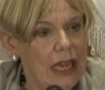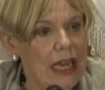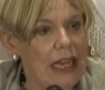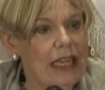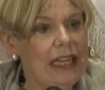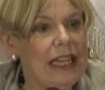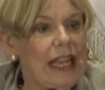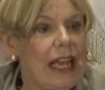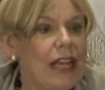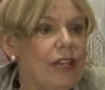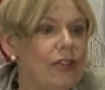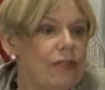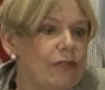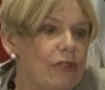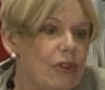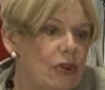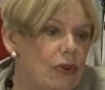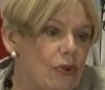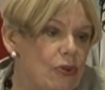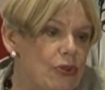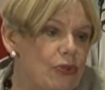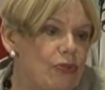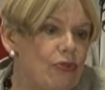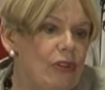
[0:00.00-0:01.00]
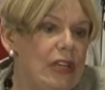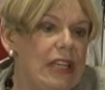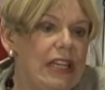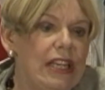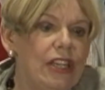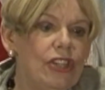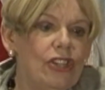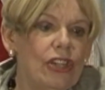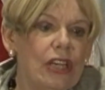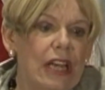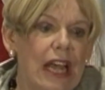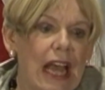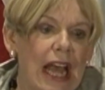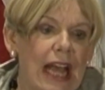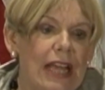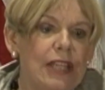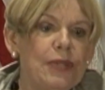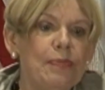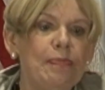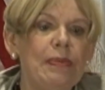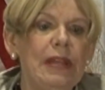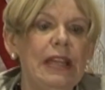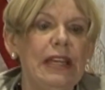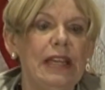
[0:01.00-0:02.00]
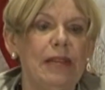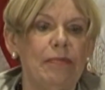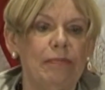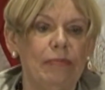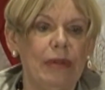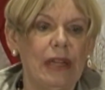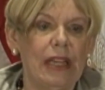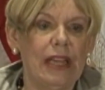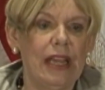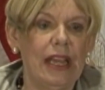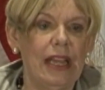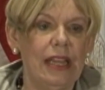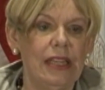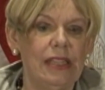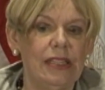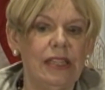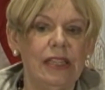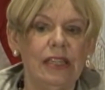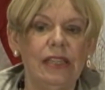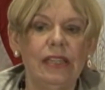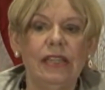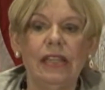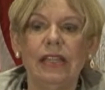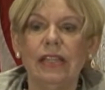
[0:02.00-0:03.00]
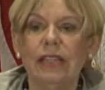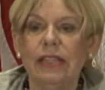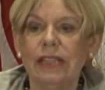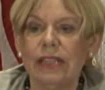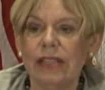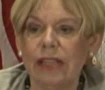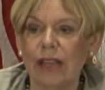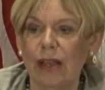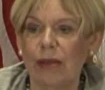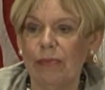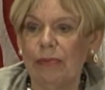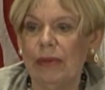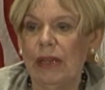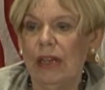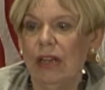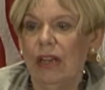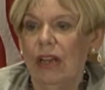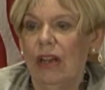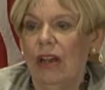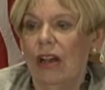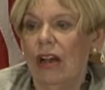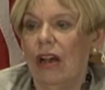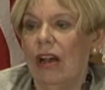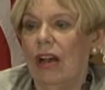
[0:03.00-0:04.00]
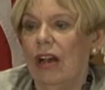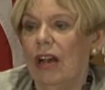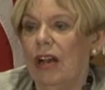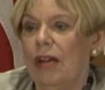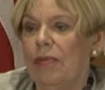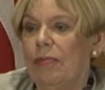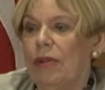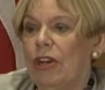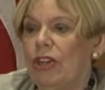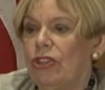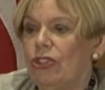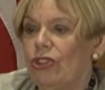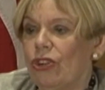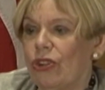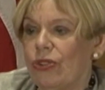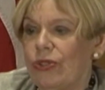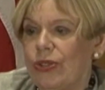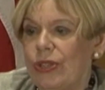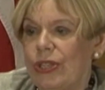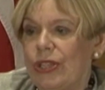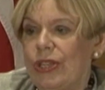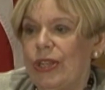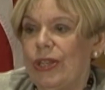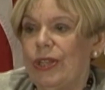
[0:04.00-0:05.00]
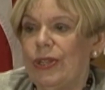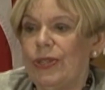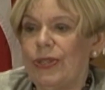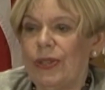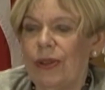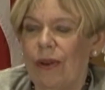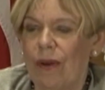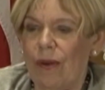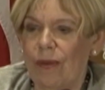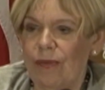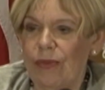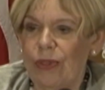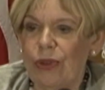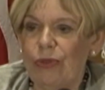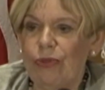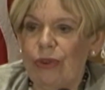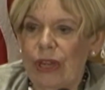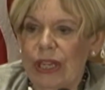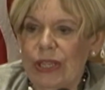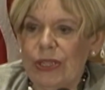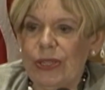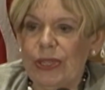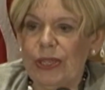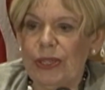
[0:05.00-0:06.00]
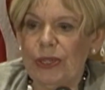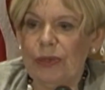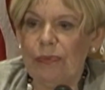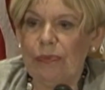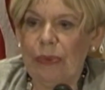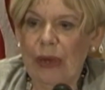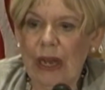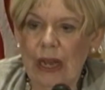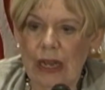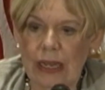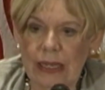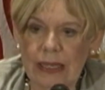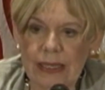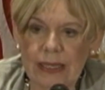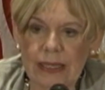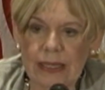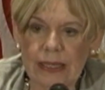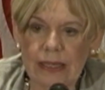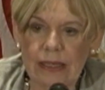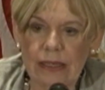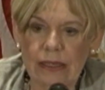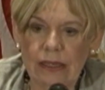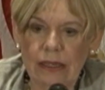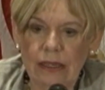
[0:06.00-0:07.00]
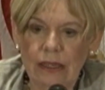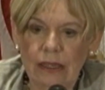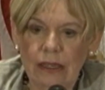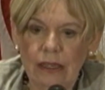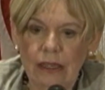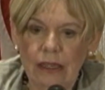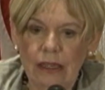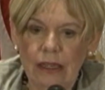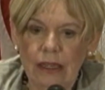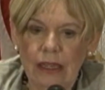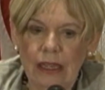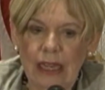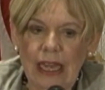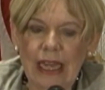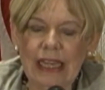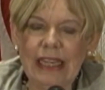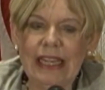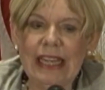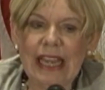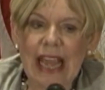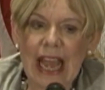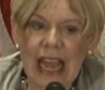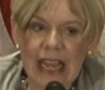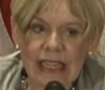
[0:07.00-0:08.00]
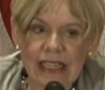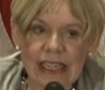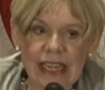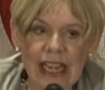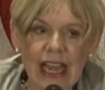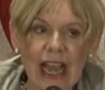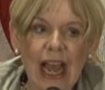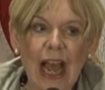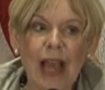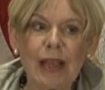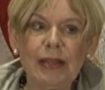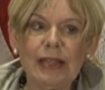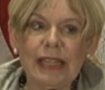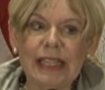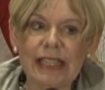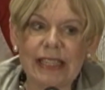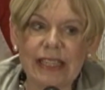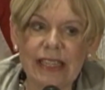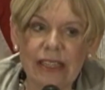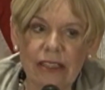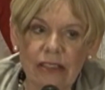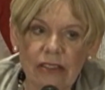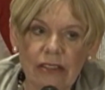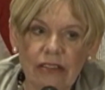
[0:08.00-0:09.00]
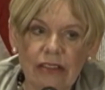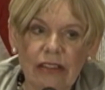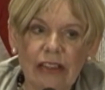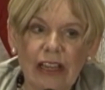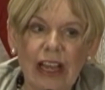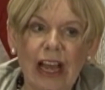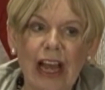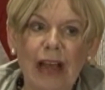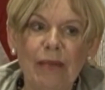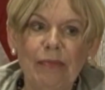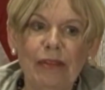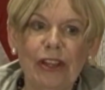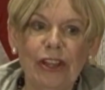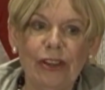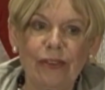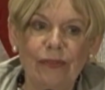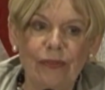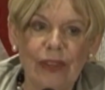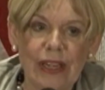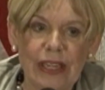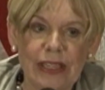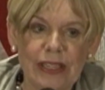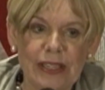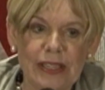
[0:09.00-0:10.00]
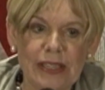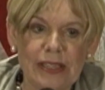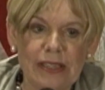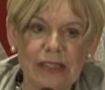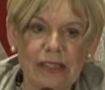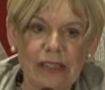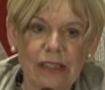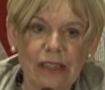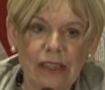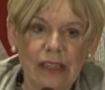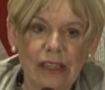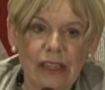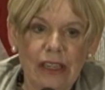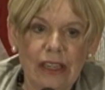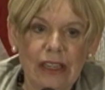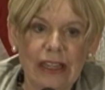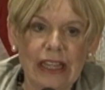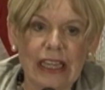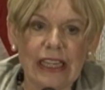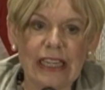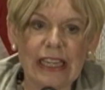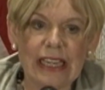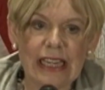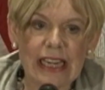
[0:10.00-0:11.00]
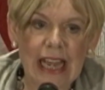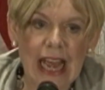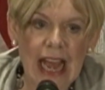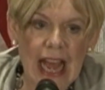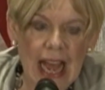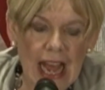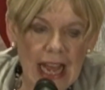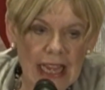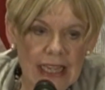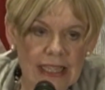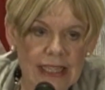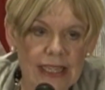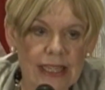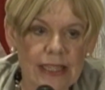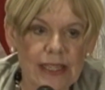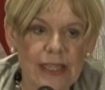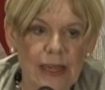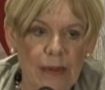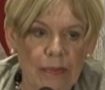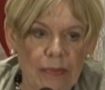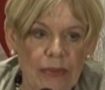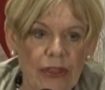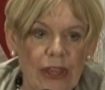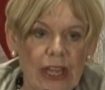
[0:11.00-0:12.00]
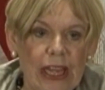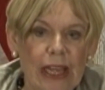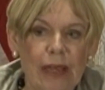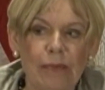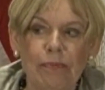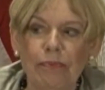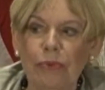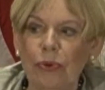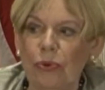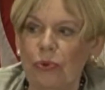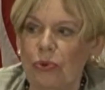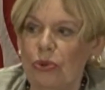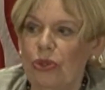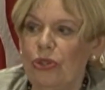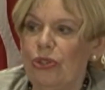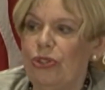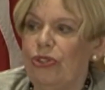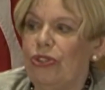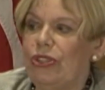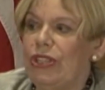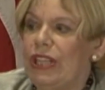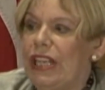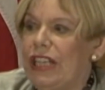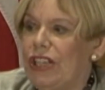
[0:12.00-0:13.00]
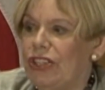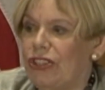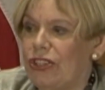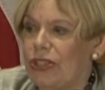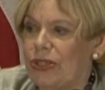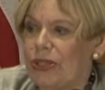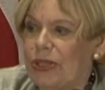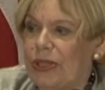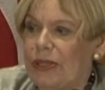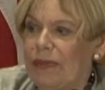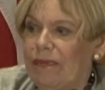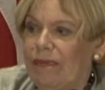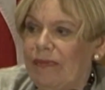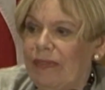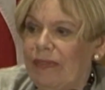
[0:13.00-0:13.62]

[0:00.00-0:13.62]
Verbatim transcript: And yet, of course, religion has been implicated in some um, atrocities of the recent past. And yet, I still am convinced that it has something important to teach us.